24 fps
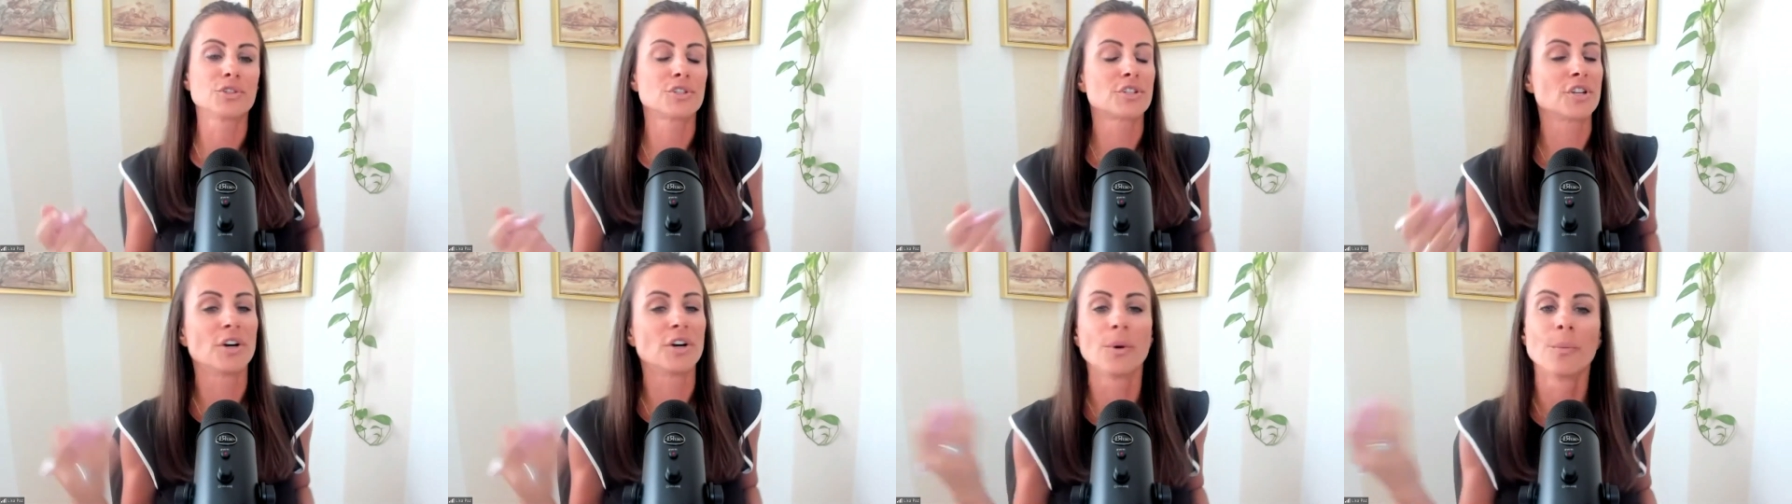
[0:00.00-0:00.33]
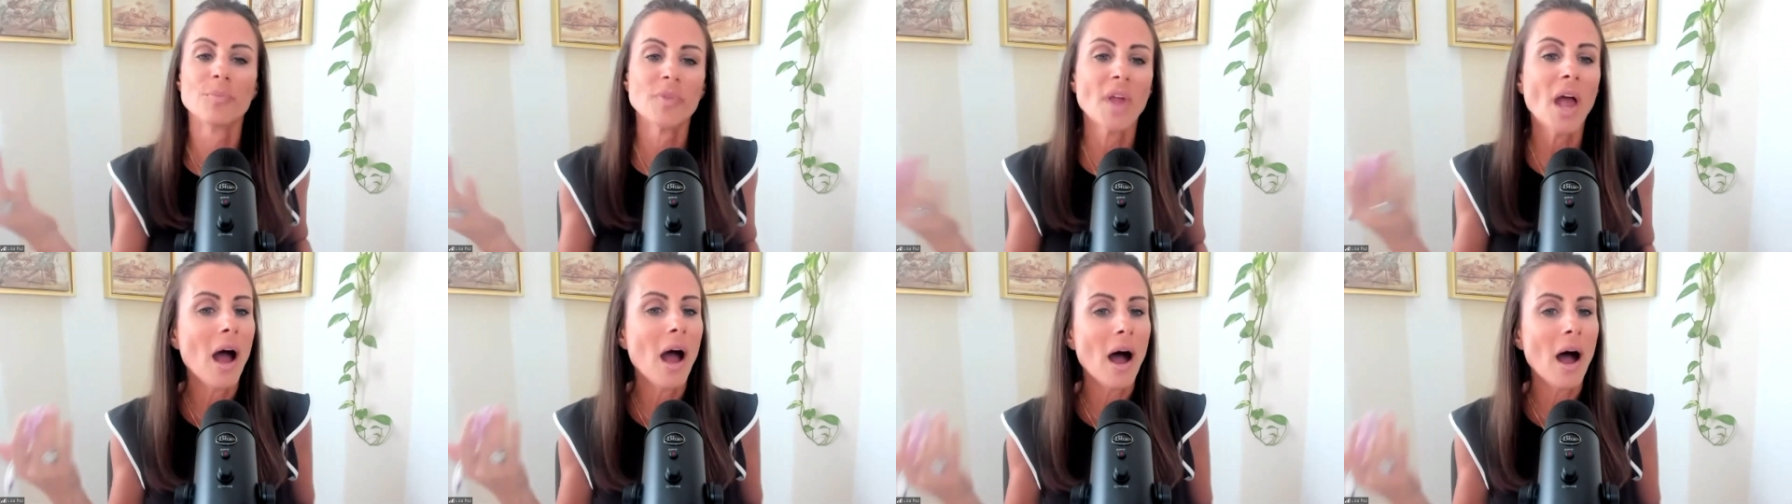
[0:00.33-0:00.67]
So
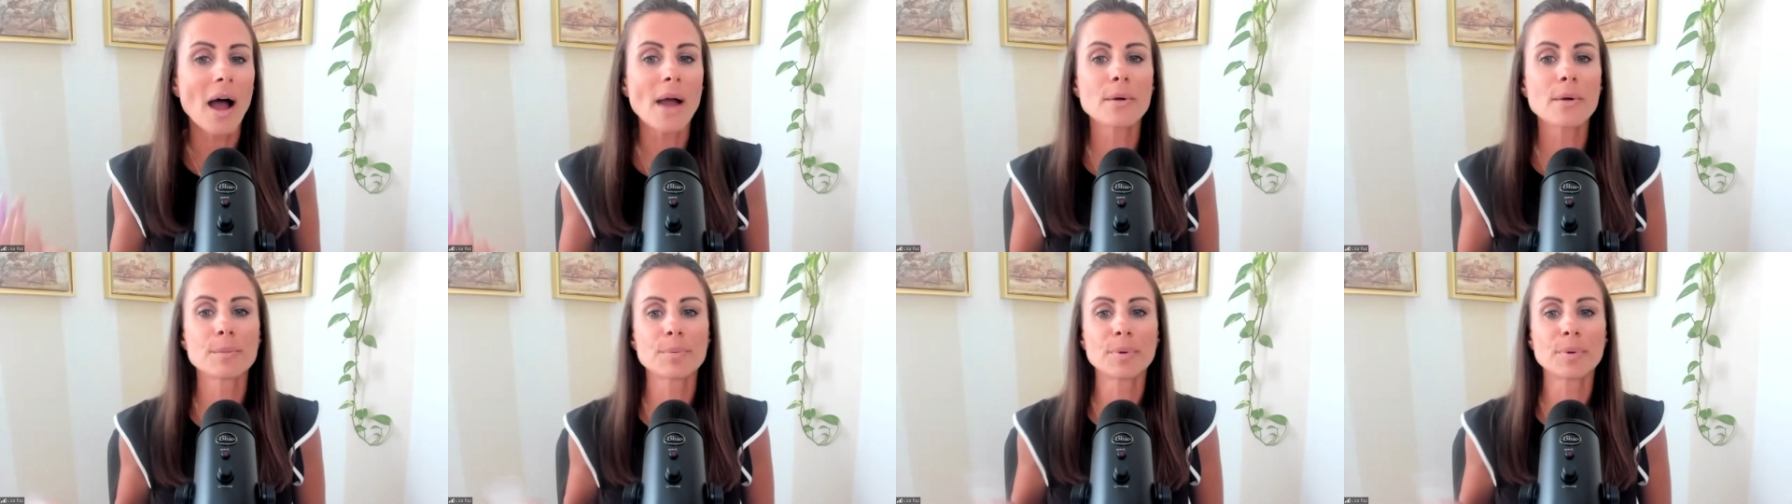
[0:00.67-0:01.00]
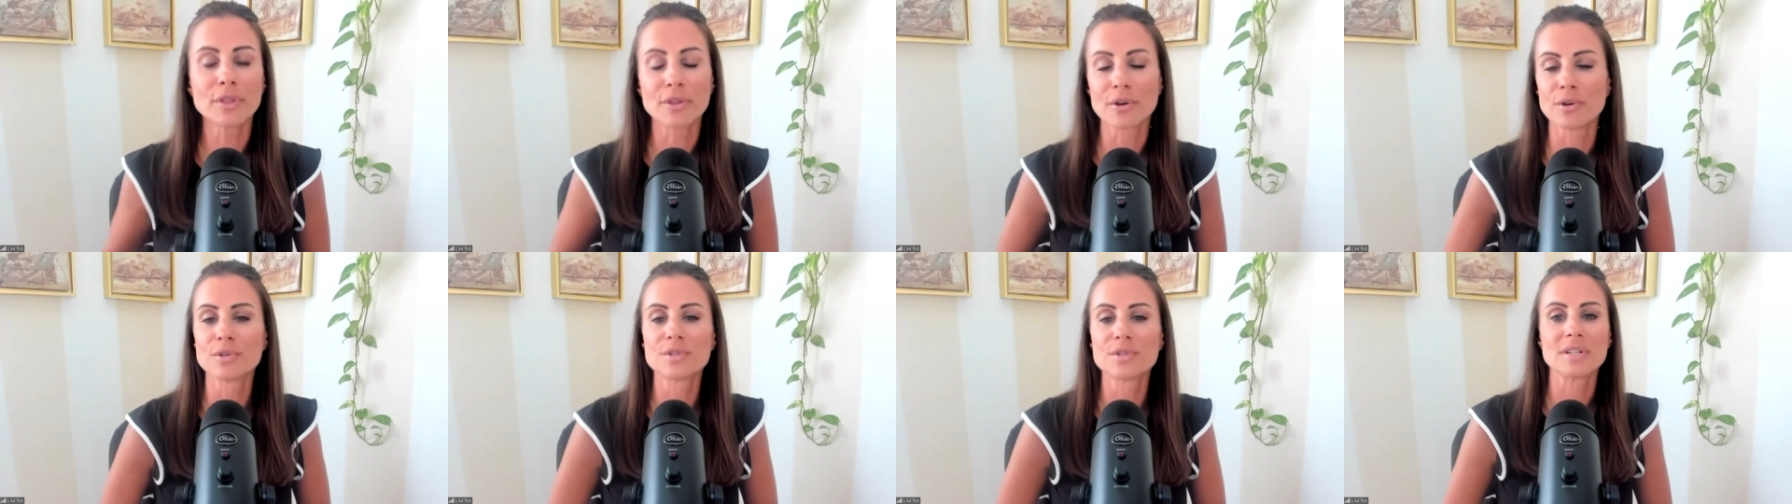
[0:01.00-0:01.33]
I would
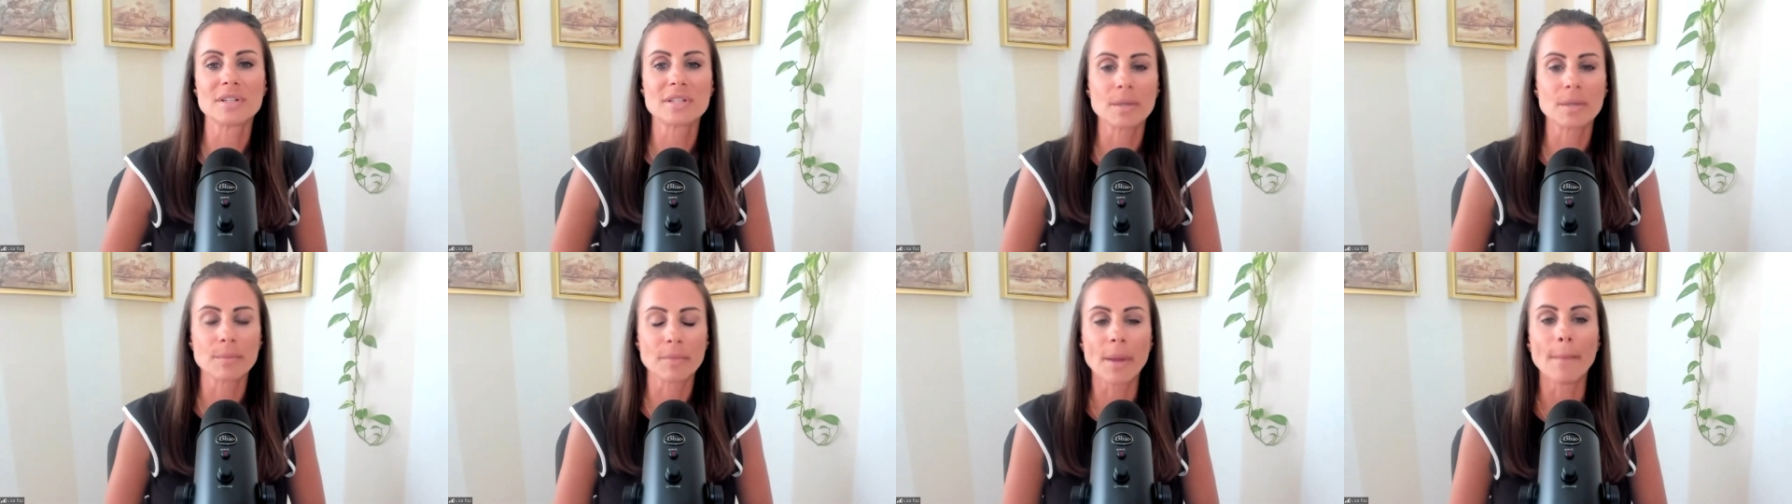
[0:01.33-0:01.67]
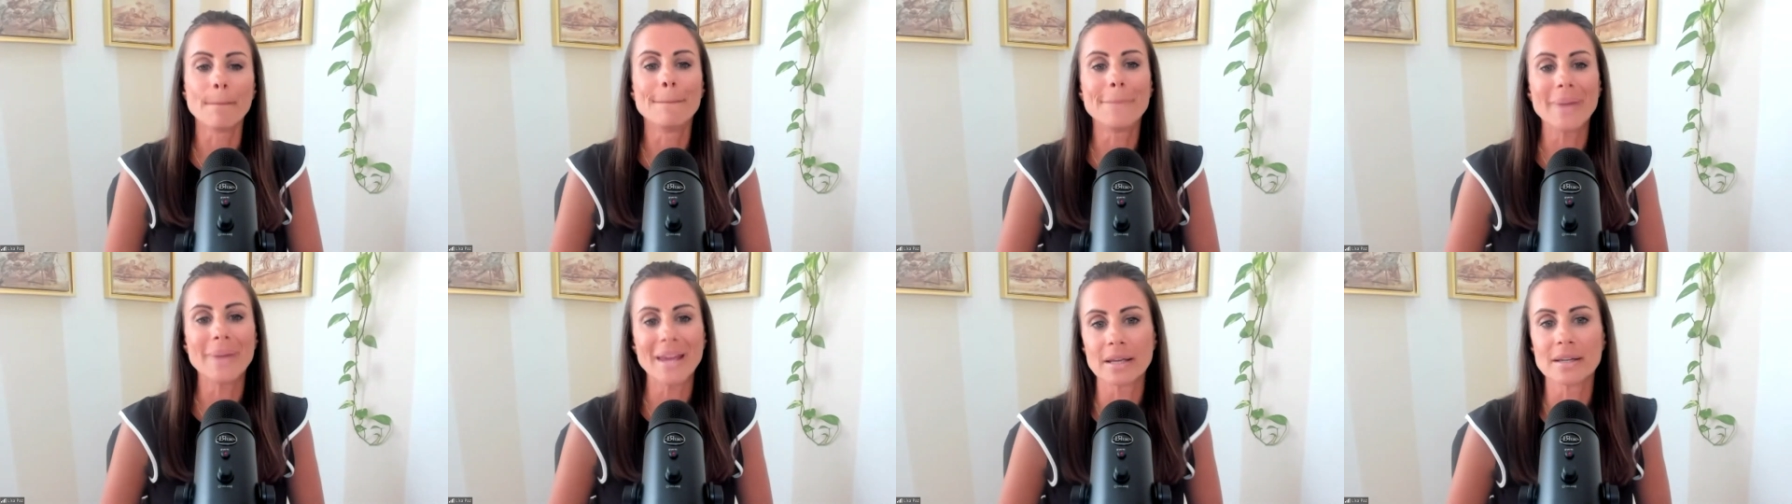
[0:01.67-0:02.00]
put those as some of
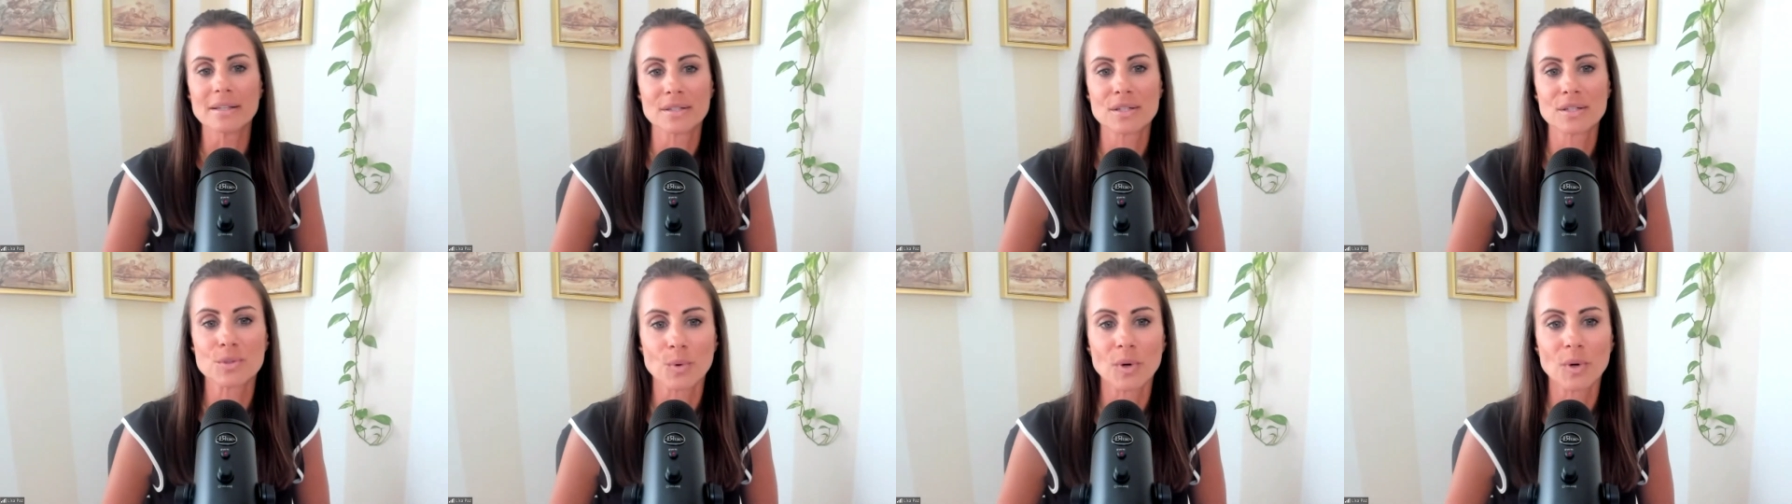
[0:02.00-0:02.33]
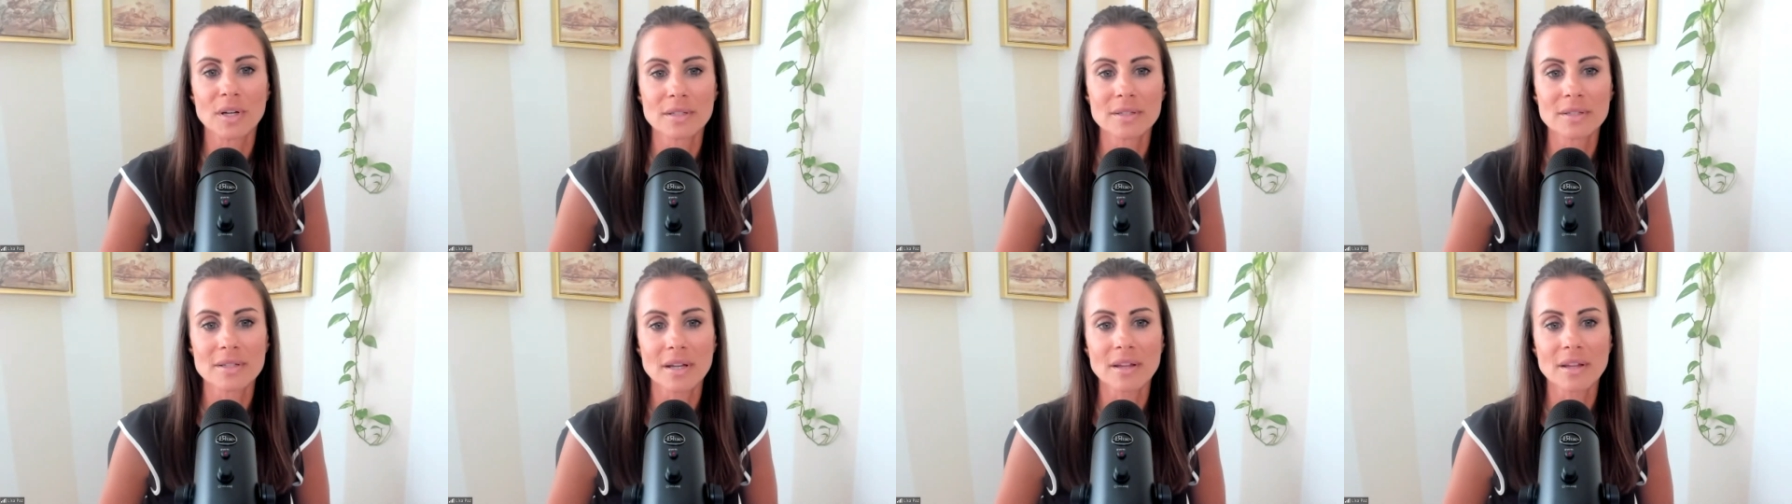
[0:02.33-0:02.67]
the biggest
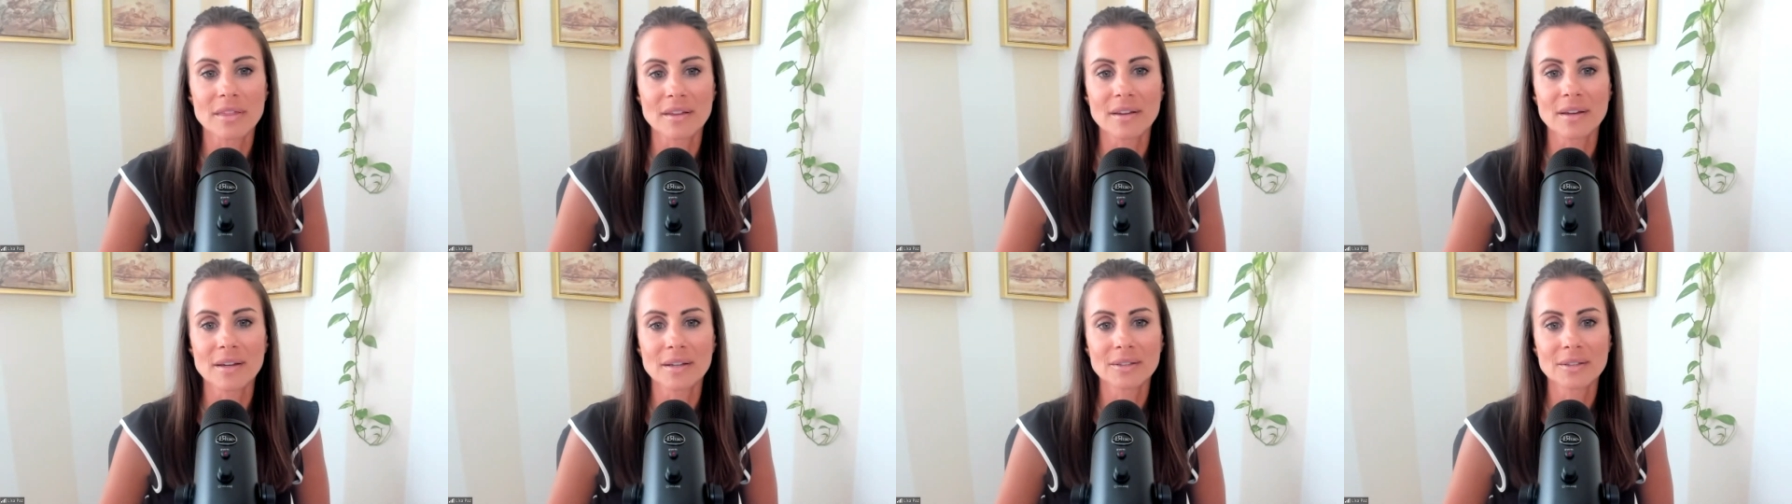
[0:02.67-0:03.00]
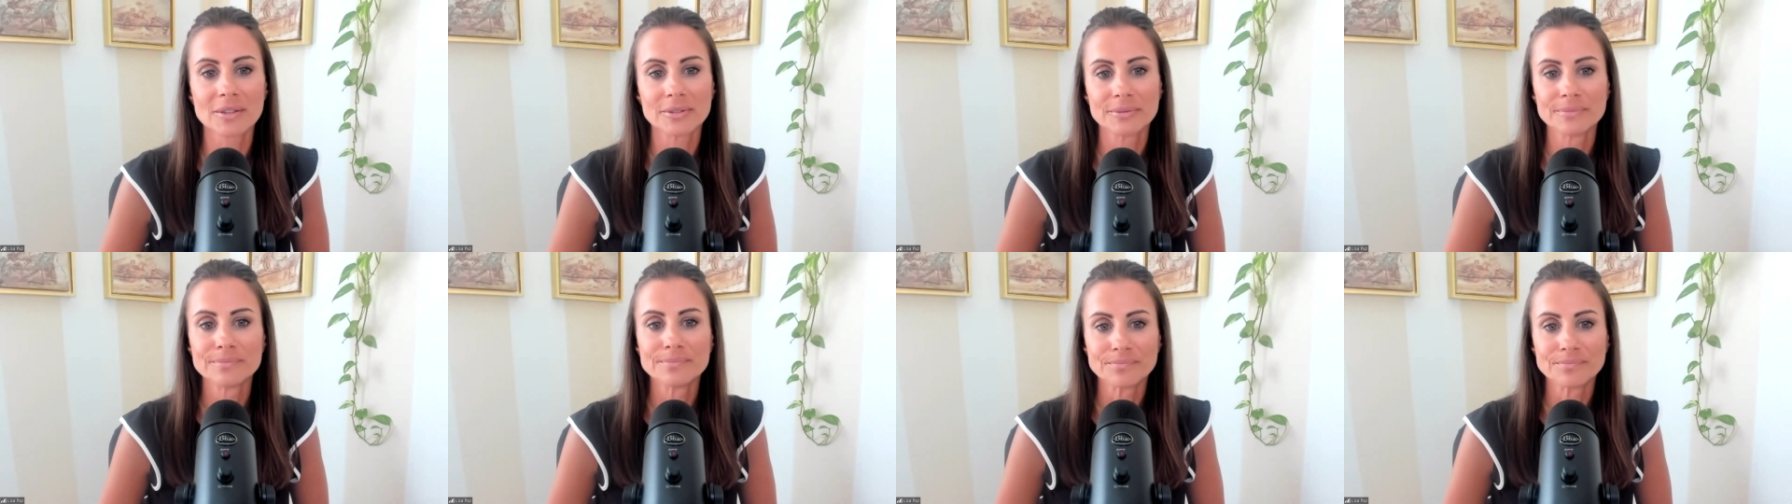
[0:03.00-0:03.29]
ones, I think.